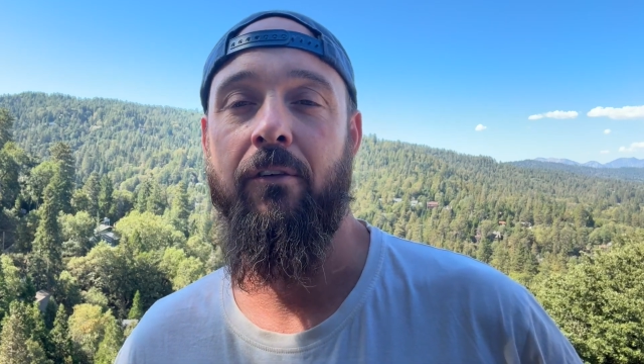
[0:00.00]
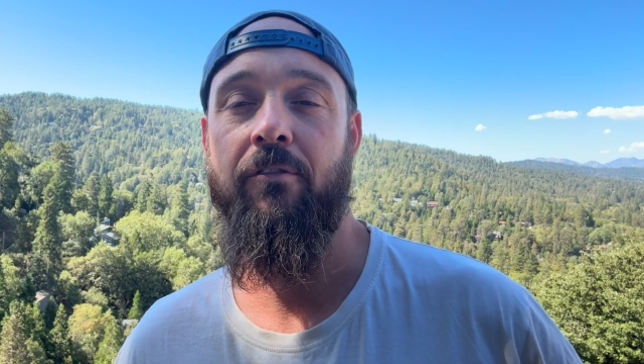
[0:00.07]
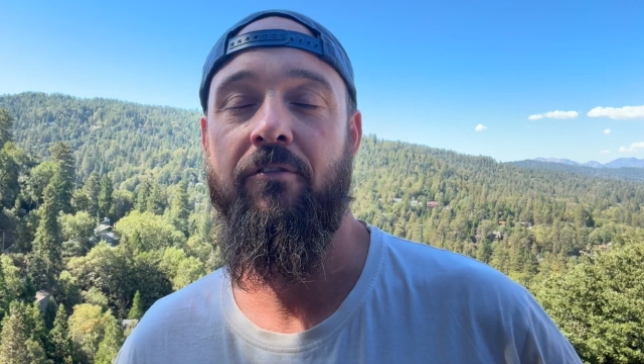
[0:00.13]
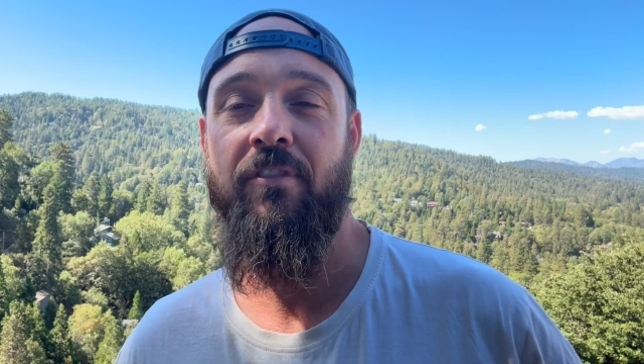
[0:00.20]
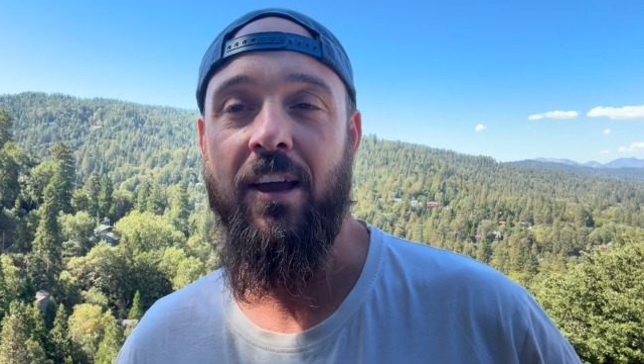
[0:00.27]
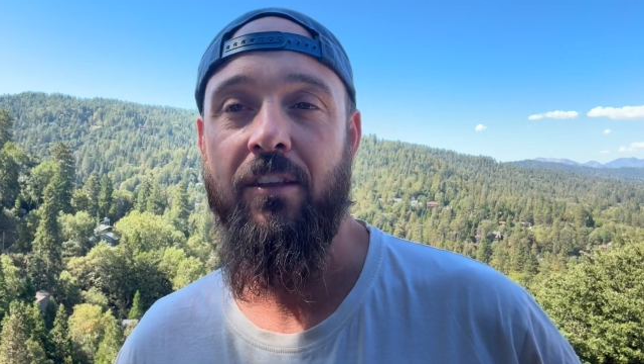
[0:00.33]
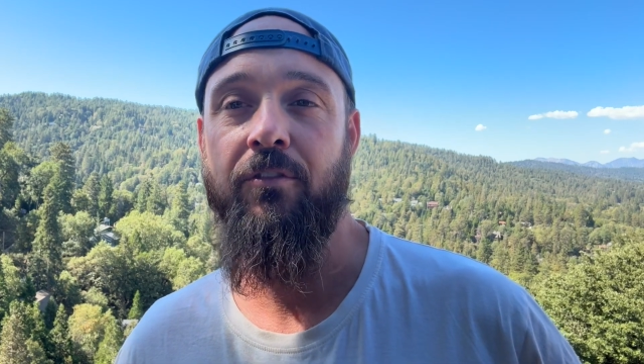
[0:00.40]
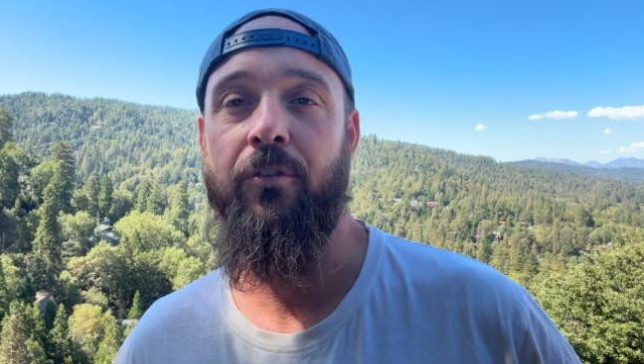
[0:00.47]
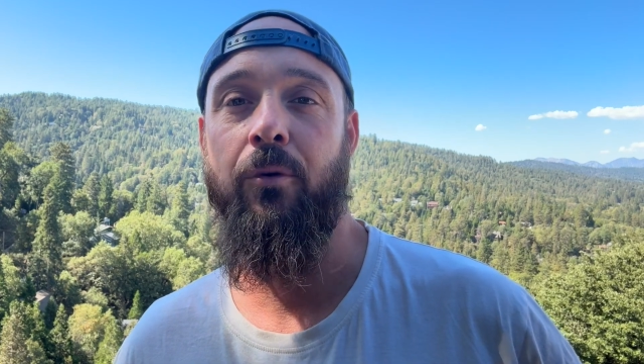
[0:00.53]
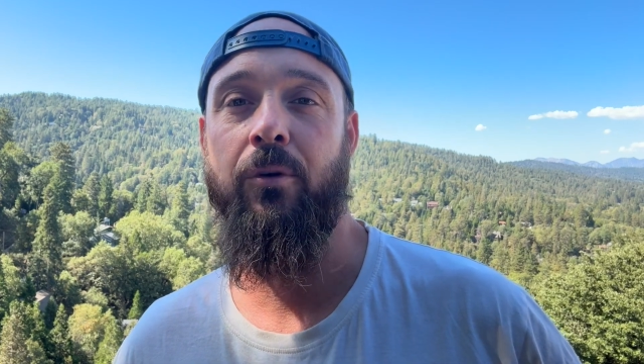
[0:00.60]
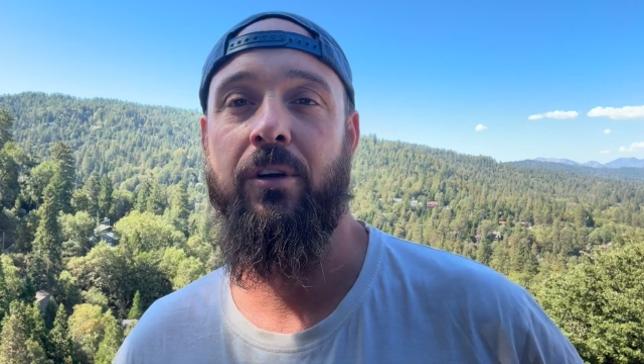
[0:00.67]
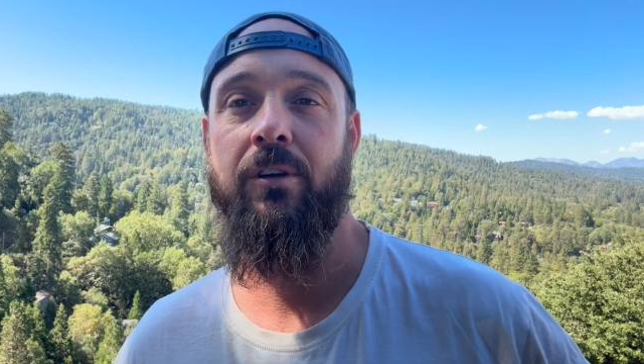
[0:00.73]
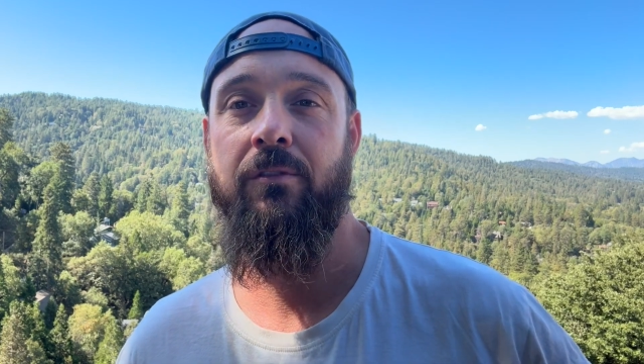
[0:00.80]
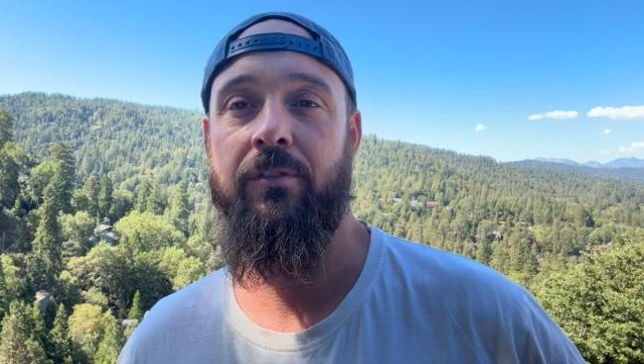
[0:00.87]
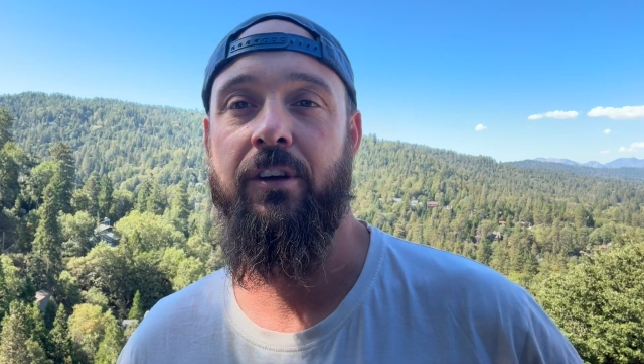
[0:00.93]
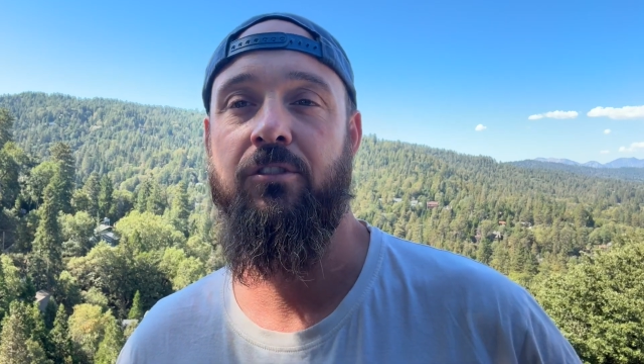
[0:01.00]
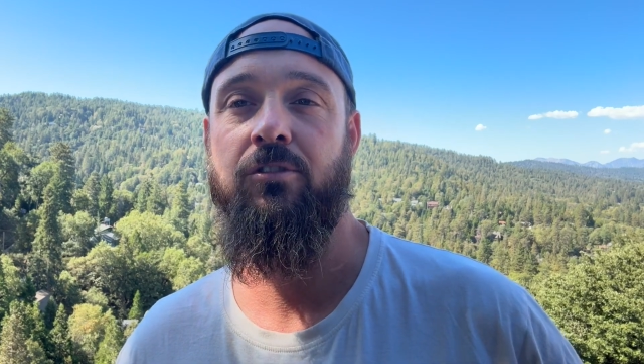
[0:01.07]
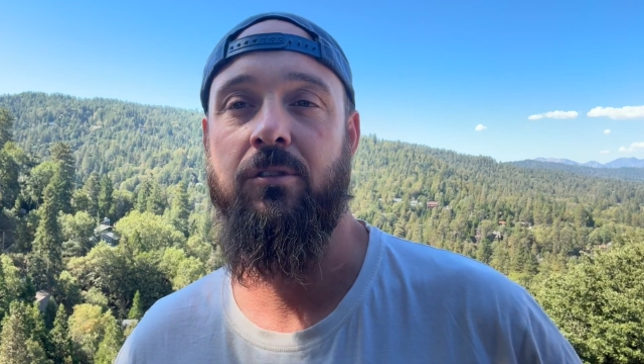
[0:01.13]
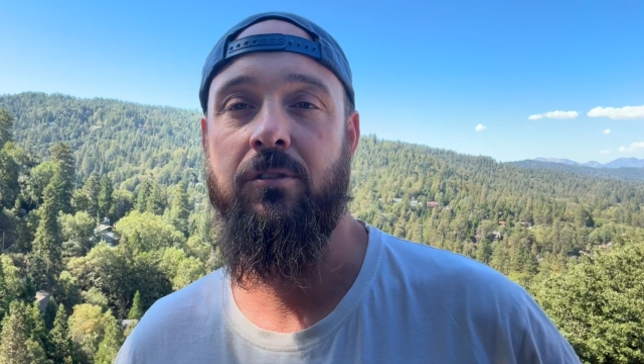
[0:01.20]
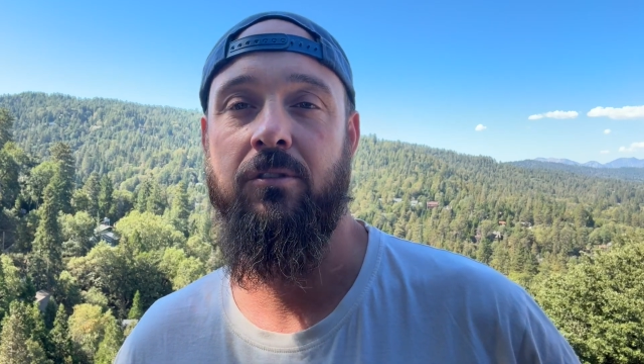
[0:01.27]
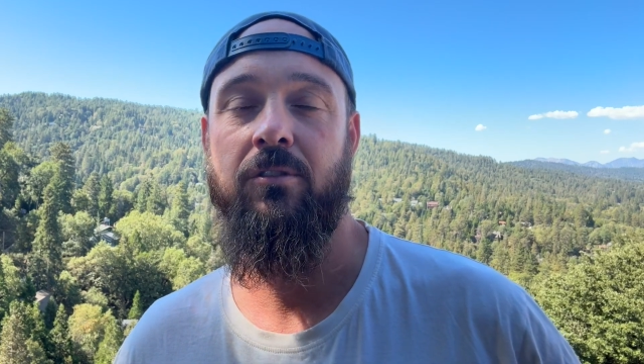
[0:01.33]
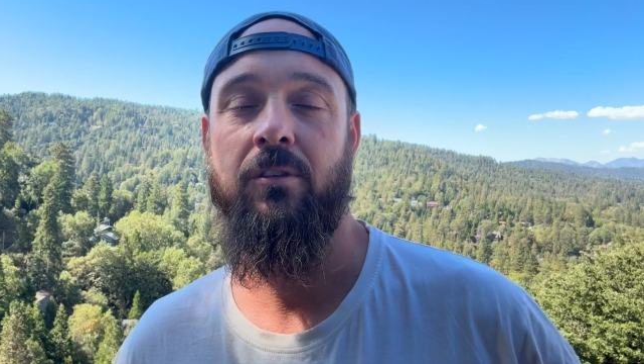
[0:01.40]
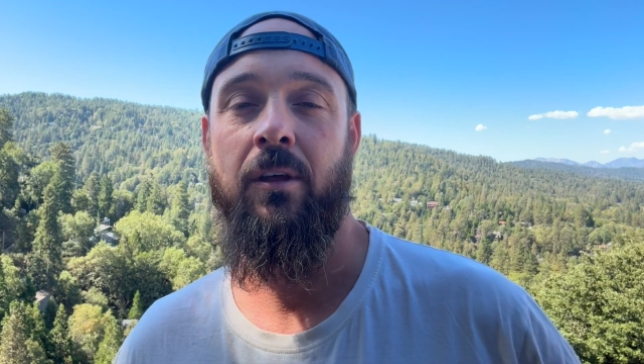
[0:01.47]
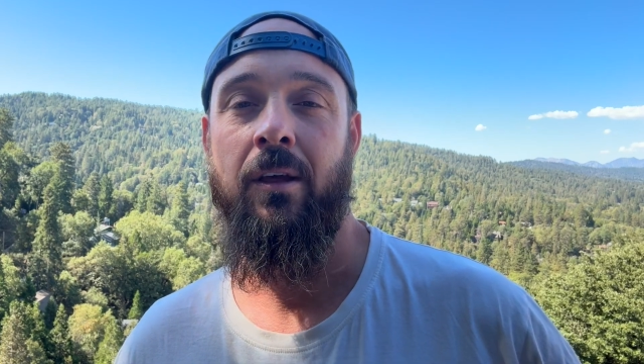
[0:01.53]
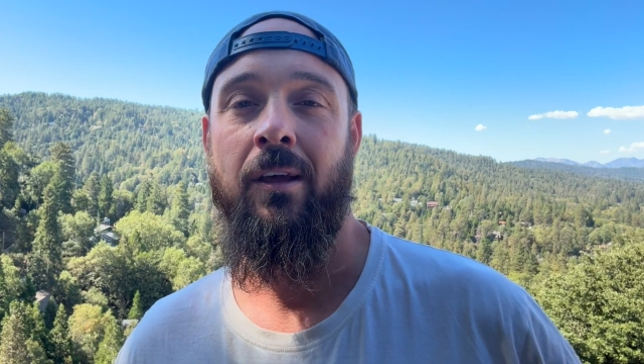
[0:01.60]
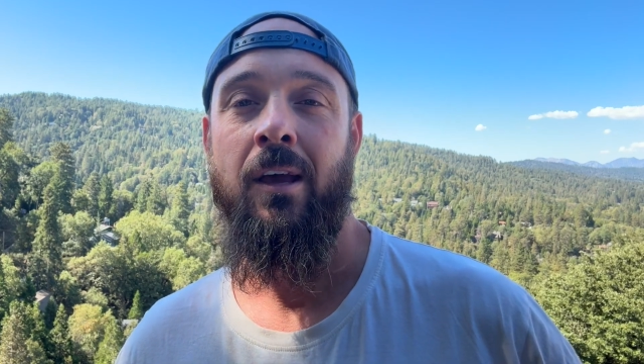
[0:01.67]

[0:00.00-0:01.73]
faithful convictions.